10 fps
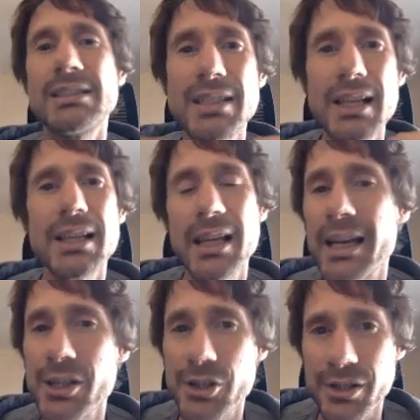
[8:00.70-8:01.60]

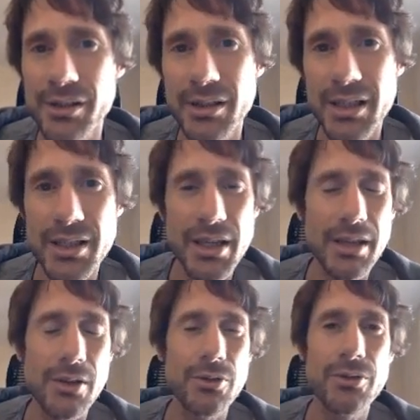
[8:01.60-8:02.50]
Delegation is
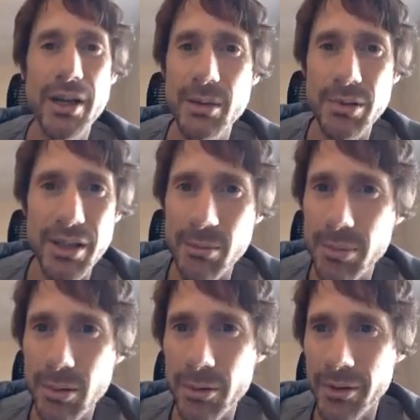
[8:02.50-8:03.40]
incredibly
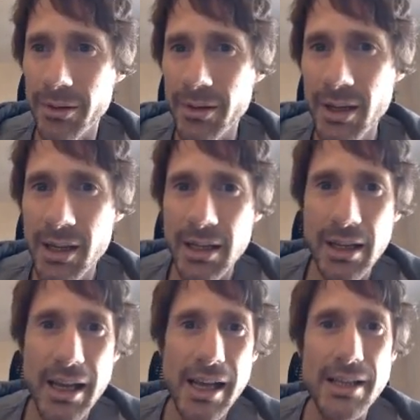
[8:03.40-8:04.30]
important.
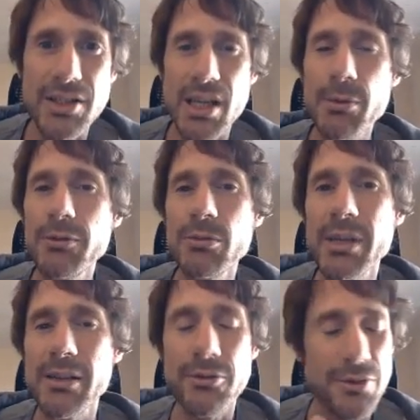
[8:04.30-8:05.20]
And some of you
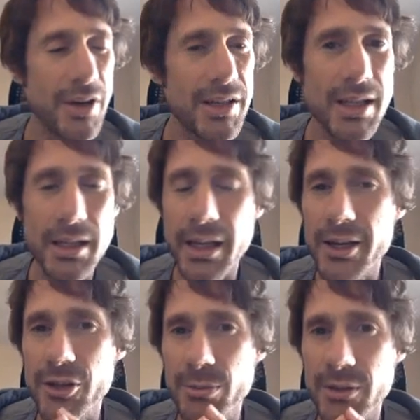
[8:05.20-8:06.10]
may have tried
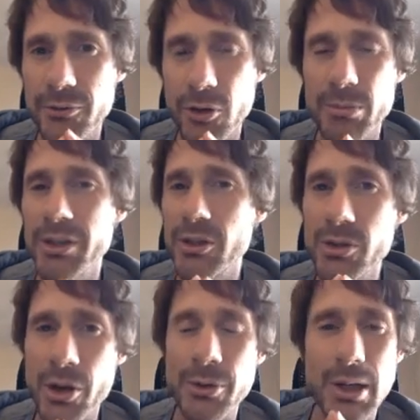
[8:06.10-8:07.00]
delegation before, but
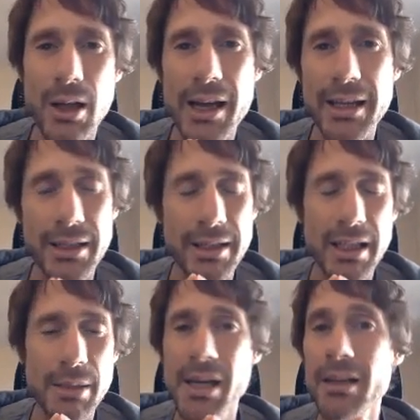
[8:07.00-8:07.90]
you don't like it.
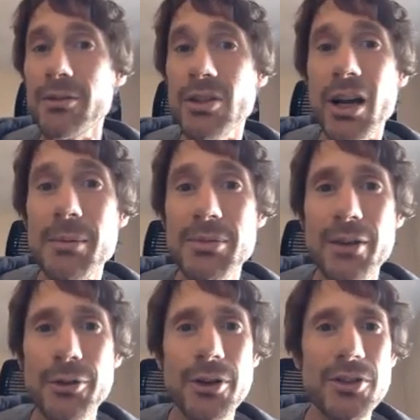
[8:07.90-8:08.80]
And the amount of times
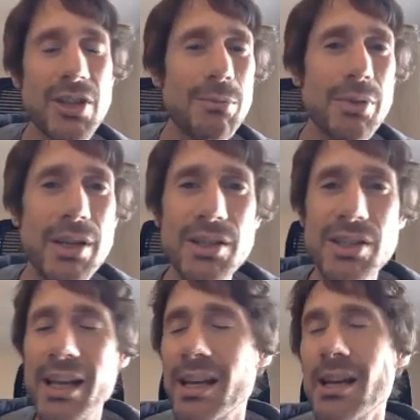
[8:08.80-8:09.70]
I've heard somebody
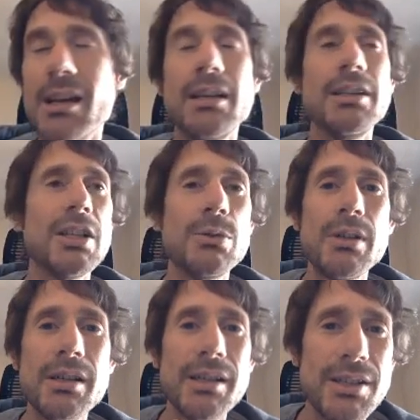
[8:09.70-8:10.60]
say, you know
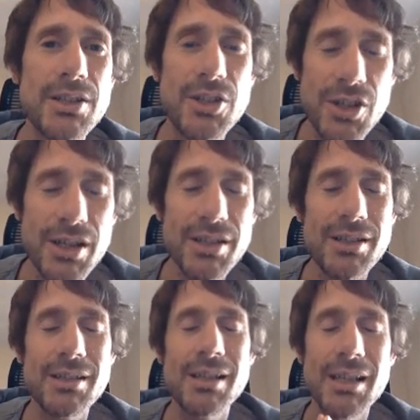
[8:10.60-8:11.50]
what, it's
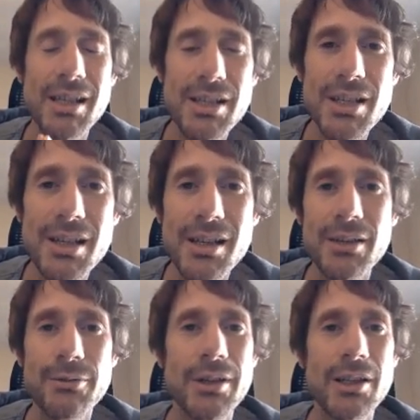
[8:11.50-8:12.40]
just easier
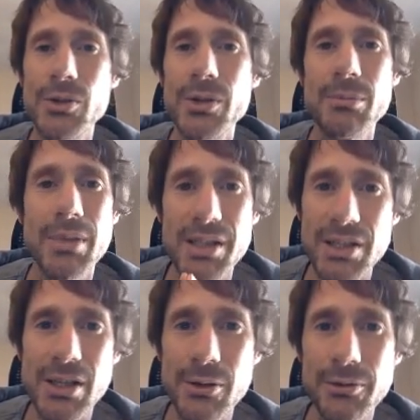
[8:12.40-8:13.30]
if I do it
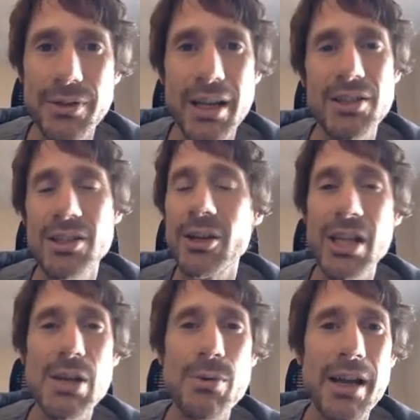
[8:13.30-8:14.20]
myself. That's the
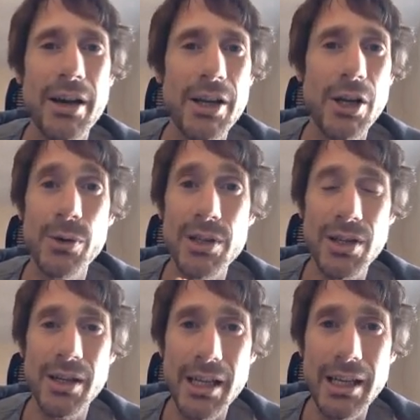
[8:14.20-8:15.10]
only way I know it's
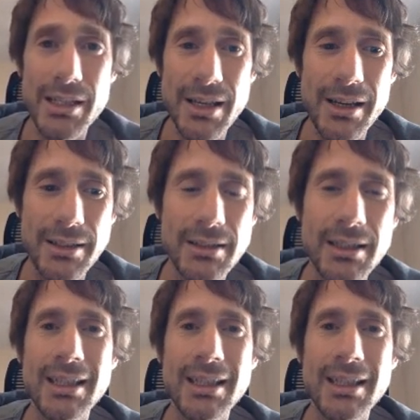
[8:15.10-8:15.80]
going to get done.